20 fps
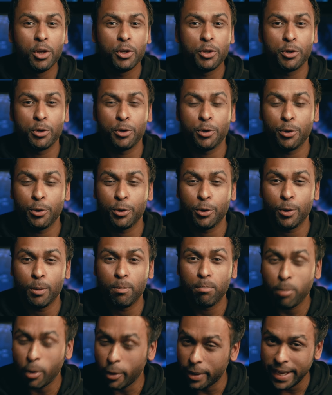to
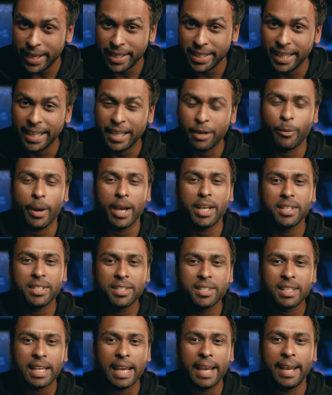poetic
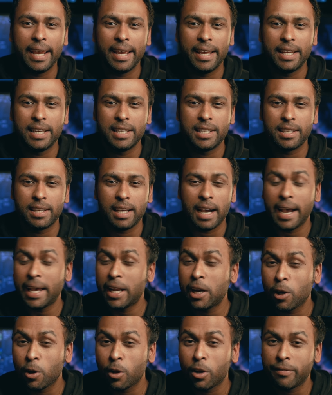writers, and I
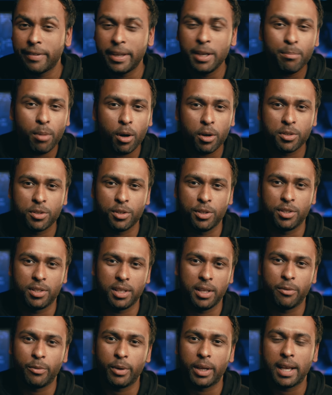had a lot of
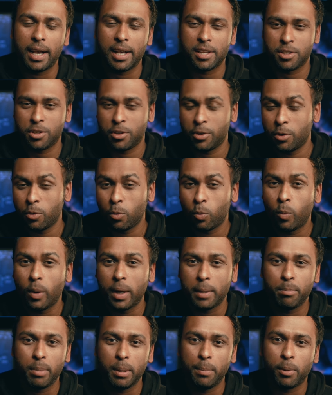inboxes in regards to
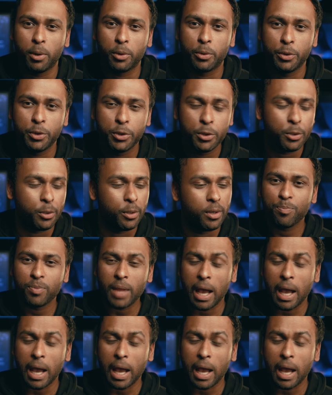what people could do.